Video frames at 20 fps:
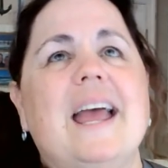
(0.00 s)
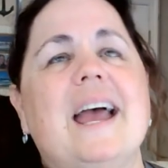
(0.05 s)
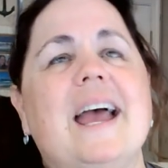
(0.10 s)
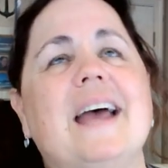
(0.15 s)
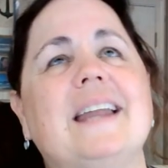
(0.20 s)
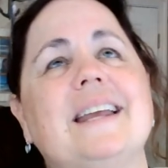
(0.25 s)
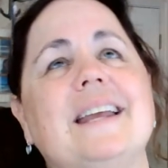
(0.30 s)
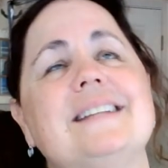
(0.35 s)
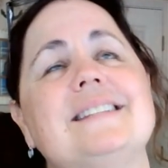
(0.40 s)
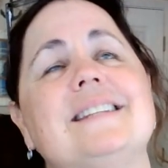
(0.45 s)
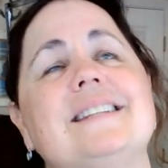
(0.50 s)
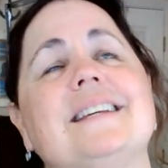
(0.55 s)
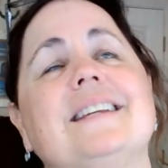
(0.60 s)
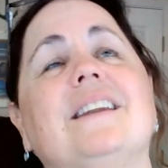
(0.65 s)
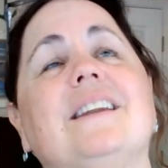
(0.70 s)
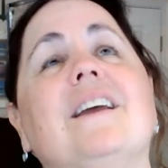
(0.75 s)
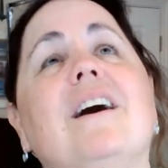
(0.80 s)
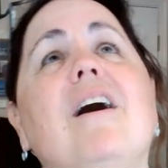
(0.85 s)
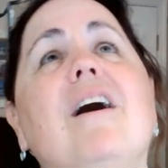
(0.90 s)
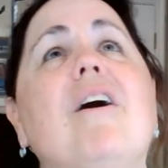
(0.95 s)
And I said,
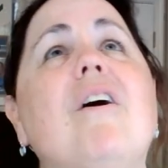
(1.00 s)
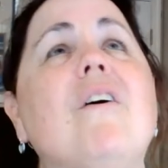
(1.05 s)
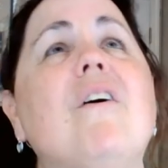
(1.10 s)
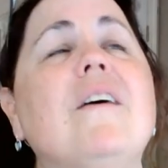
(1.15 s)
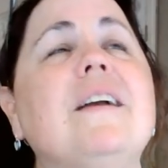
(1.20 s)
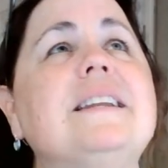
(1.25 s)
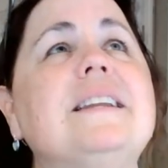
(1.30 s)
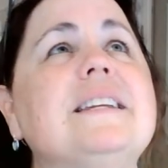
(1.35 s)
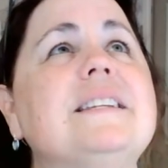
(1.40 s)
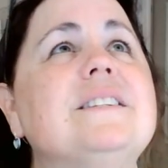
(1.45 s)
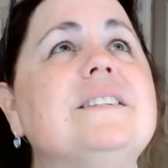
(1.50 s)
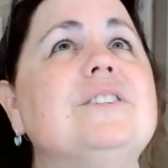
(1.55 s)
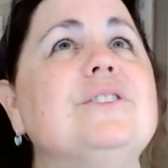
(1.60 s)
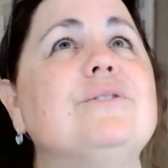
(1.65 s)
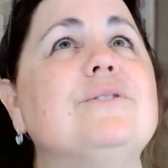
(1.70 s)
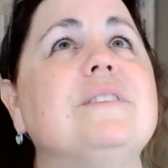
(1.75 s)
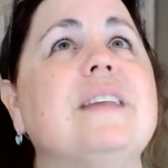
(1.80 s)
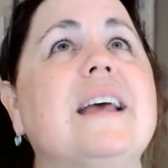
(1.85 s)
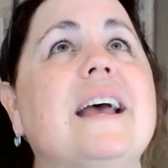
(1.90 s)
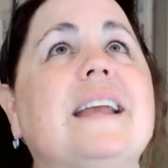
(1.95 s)
no, I didn't
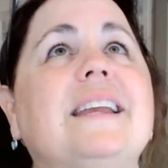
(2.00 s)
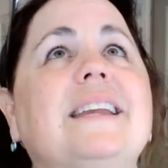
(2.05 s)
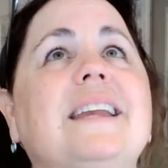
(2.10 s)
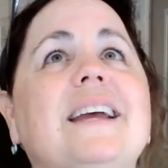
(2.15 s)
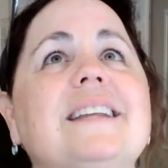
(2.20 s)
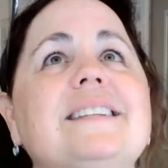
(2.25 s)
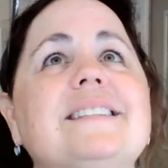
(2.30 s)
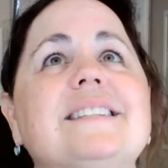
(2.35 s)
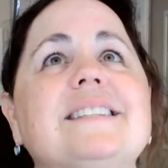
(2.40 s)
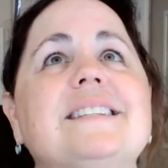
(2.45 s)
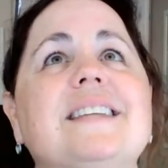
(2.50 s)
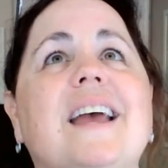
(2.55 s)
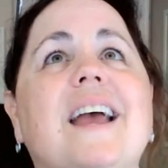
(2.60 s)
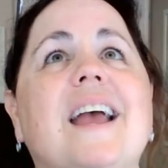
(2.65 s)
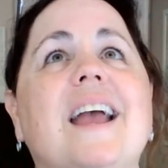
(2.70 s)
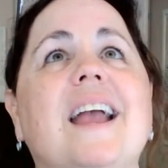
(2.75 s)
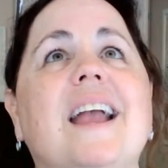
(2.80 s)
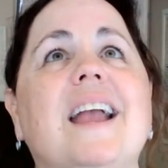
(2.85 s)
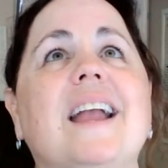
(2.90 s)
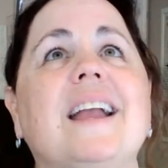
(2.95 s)
do that yet
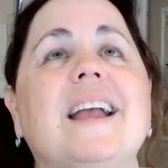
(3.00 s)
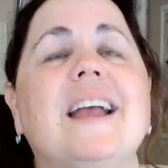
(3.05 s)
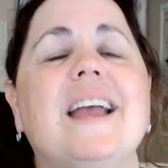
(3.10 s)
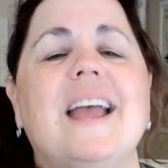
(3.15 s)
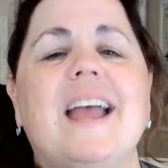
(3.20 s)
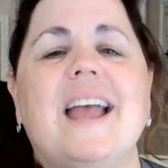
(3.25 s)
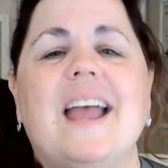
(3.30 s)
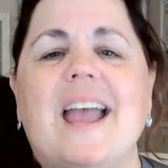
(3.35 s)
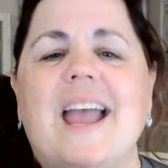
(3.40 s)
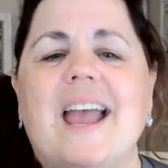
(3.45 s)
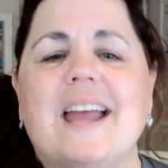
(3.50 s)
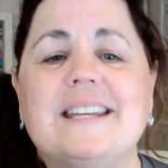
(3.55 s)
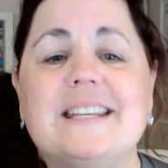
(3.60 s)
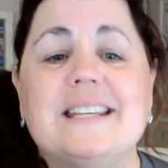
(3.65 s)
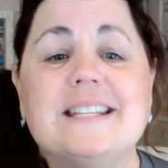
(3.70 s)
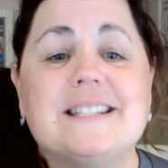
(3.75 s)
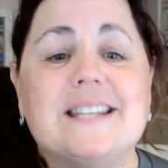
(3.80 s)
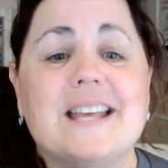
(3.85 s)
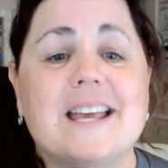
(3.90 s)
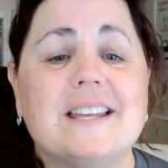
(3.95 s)
today. And
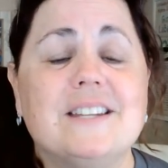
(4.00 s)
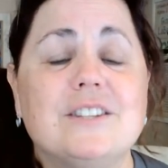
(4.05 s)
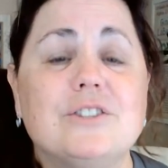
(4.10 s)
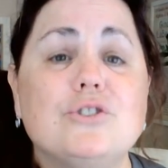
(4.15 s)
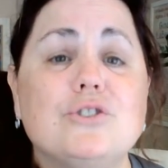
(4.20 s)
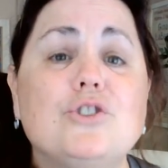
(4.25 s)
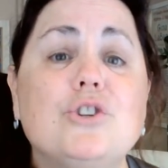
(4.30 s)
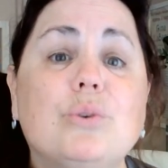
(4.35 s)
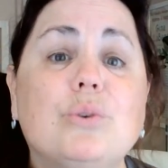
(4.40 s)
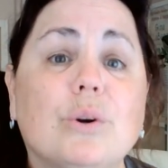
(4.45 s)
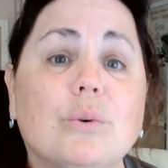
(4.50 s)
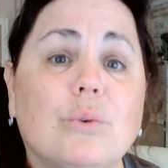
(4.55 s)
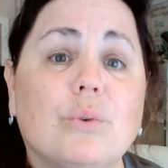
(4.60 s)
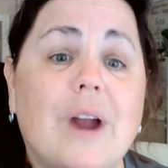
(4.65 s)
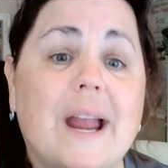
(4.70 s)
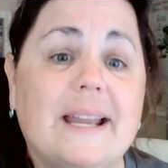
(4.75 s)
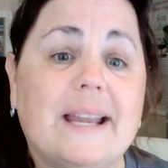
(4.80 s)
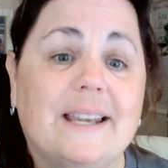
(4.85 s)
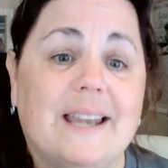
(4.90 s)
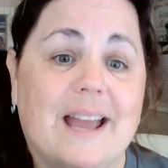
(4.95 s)
he said, do it
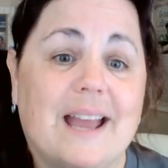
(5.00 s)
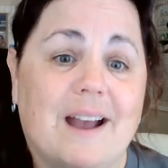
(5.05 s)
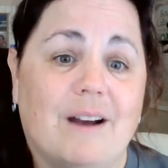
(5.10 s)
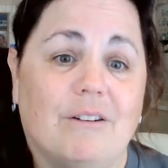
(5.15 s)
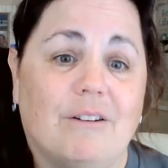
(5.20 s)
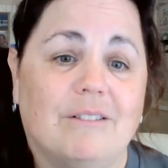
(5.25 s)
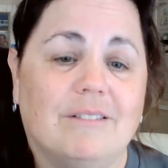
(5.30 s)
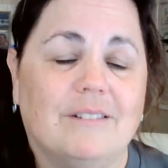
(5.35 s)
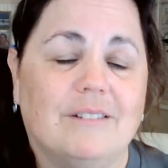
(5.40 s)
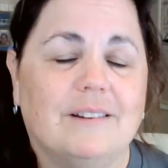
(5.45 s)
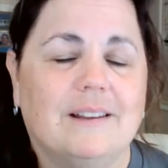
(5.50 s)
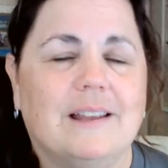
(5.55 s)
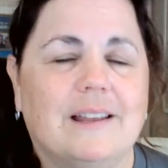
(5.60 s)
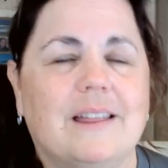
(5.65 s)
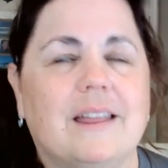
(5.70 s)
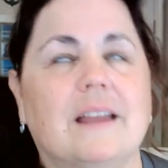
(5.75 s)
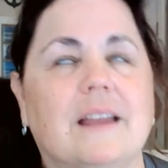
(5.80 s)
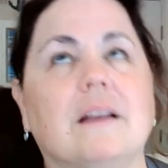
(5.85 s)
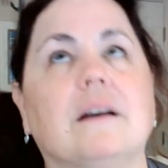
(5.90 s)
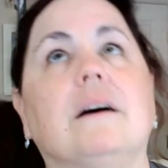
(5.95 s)
right now. I'm
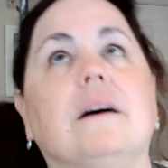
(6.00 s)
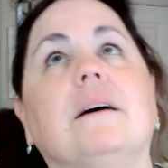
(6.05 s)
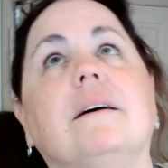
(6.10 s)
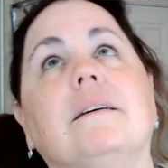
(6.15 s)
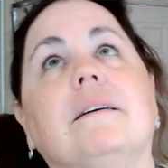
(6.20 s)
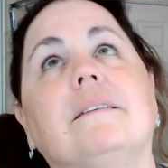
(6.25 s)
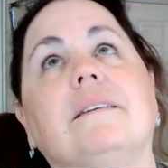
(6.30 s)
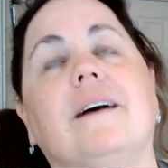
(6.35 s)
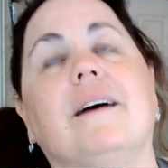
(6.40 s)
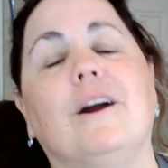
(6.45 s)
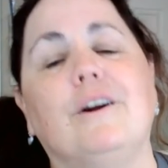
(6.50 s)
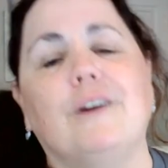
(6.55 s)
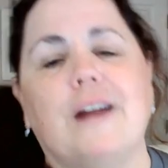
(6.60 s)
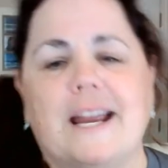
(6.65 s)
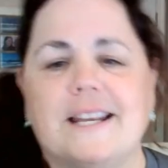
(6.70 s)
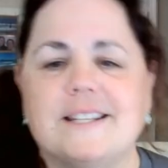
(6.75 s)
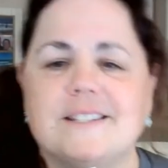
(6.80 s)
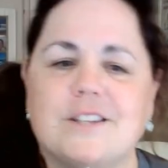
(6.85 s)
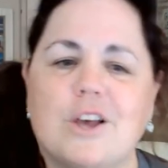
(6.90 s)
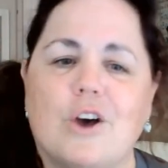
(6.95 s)
like, oh, all
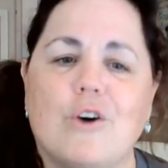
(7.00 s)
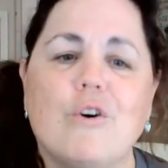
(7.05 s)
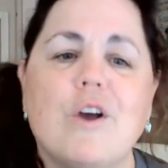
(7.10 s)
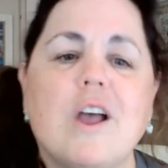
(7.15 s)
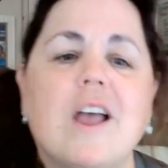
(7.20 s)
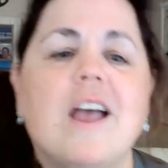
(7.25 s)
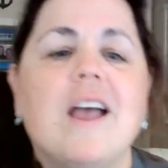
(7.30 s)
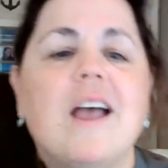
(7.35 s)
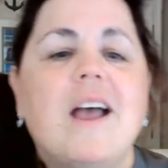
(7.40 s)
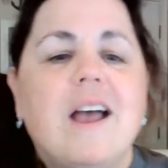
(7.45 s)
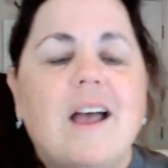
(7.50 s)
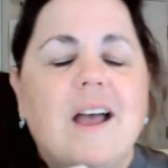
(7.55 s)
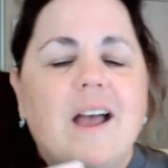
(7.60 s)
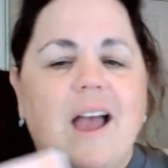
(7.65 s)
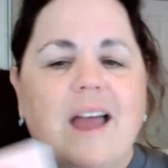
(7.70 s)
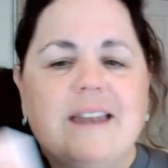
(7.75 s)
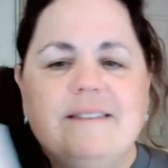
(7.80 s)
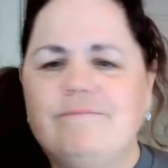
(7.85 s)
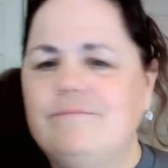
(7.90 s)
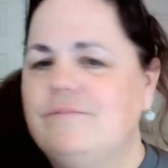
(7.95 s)
right. So,
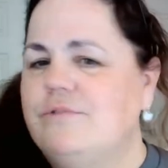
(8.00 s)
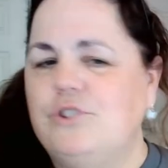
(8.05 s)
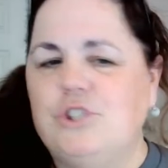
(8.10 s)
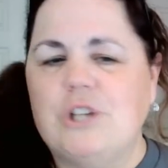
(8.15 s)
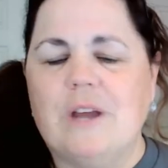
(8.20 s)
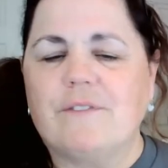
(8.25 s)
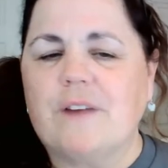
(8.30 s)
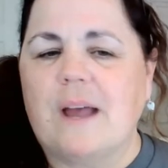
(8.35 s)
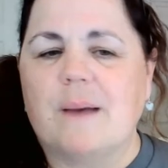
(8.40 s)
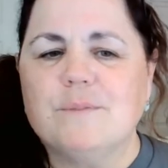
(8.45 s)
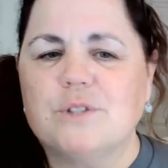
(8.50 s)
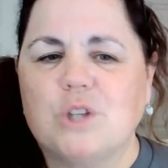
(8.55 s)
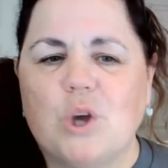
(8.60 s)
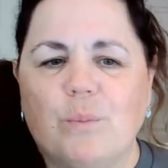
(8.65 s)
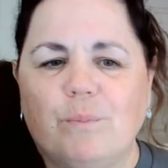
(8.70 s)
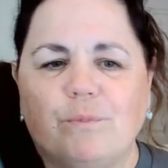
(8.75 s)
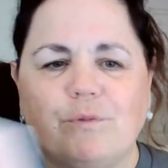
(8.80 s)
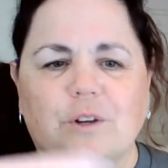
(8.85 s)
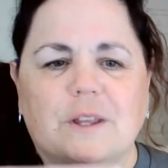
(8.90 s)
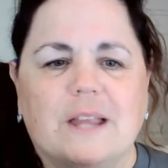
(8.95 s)
and Jeff comes
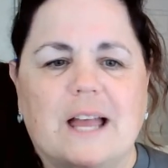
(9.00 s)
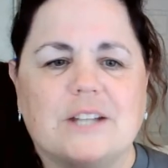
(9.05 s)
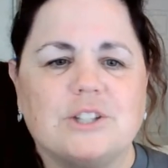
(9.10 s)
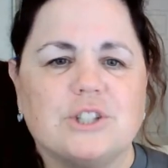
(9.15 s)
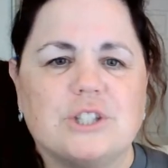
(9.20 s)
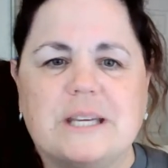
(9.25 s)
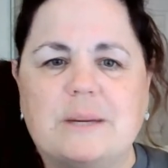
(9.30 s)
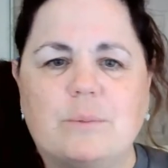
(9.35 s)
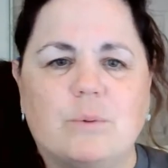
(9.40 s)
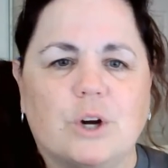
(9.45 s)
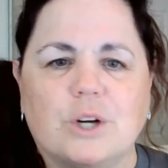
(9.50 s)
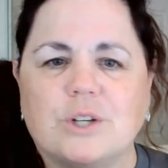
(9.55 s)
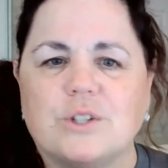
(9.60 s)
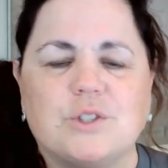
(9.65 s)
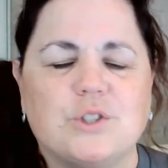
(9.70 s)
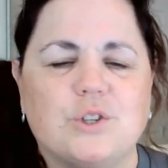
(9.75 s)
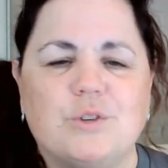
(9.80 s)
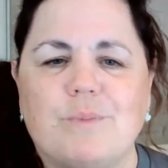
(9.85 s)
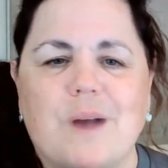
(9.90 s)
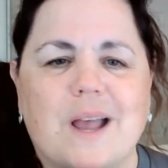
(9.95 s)
home for lunch. He works
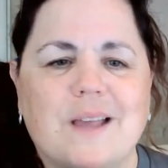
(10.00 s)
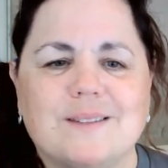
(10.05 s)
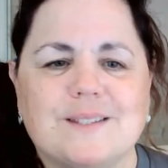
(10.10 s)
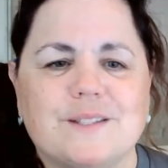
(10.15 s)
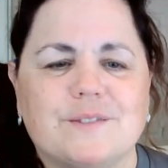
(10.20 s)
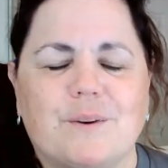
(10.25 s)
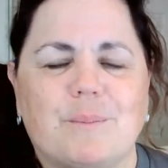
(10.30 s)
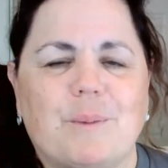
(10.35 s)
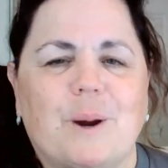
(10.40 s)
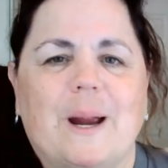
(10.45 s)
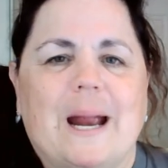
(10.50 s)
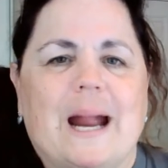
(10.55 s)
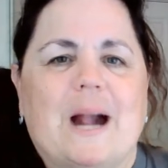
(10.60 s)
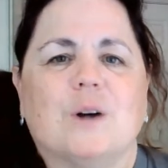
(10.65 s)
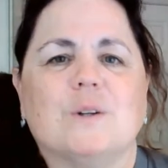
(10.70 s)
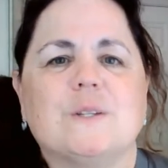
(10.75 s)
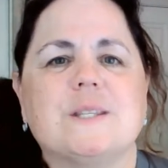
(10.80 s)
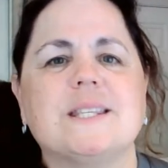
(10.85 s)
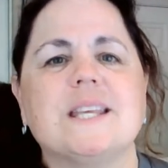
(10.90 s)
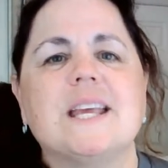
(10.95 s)
2 miles from our
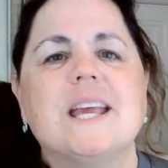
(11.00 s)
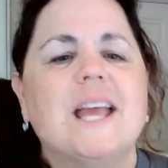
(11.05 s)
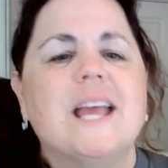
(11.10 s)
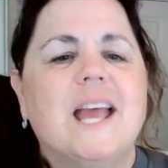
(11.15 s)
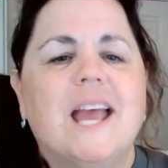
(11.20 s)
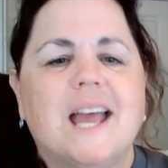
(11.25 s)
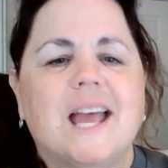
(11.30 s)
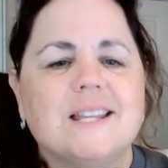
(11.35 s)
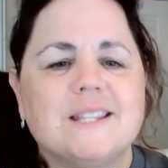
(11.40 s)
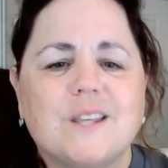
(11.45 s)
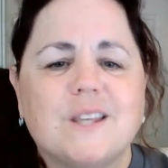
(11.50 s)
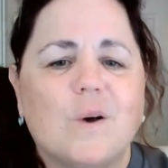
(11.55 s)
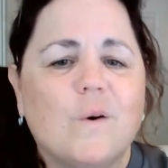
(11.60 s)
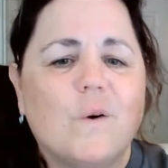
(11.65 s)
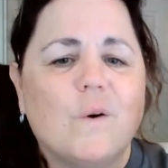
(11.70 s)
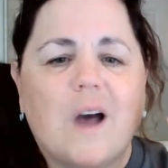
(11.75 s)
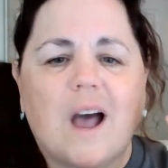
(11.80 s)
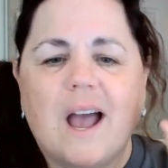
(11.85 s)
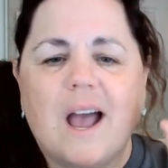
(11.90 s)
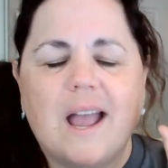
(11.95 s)
house. And
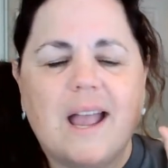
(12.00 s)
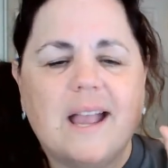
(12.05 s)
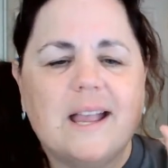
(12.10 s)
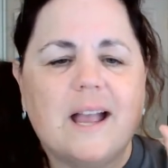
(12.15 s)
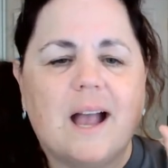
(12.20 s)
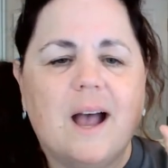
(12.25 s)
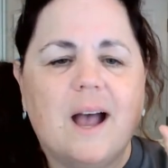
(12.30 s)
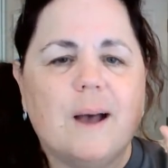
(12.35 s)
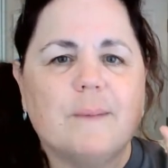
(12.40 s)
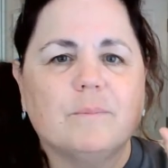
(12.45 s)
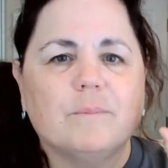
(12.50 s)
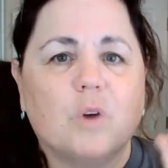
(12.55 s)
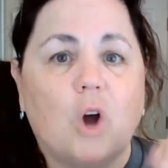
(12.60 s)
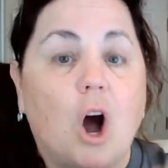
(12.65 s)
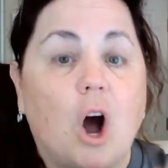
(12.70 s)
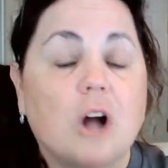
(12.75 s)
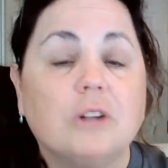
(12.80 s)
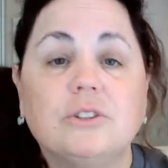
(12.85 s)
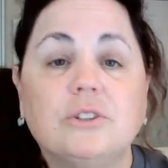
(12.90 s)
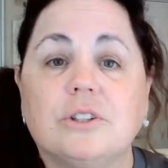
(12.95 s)
so I
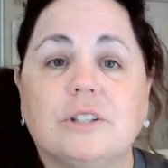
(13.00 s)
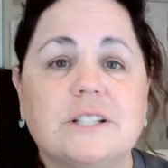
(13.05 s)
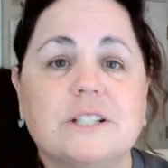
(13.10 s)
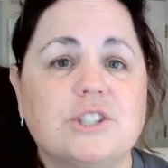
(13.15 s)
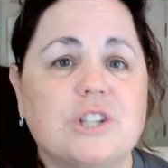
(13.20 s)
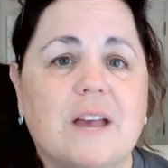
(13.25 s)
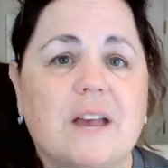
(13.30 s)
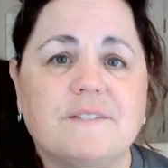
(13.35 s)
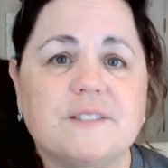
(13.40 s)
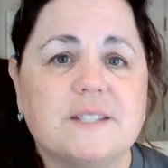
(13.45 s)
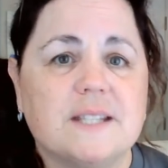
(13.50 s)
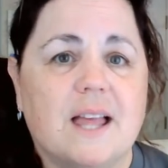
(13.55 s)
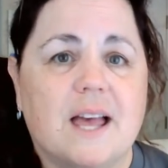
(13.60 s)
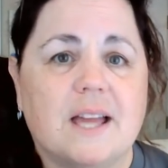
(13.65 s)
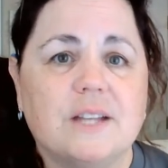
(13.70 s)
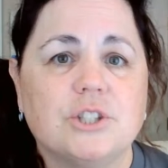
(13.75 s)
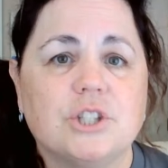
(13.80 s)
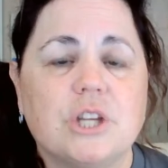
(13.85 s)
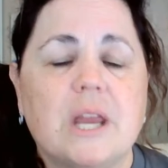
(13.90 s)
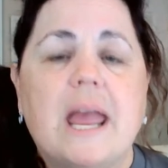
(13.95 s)
called during Jeff's
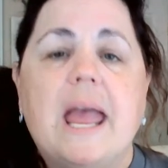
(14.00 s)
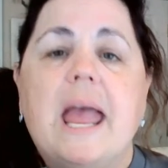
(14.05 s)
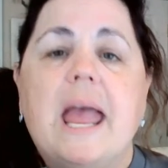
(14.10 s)
lunch.